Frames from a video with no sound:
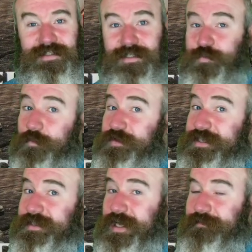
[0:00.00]
So that's one
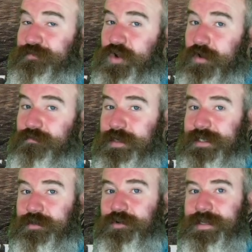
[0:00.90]
reason that I've not
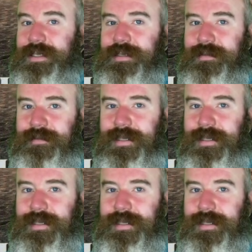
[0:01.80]
really gone near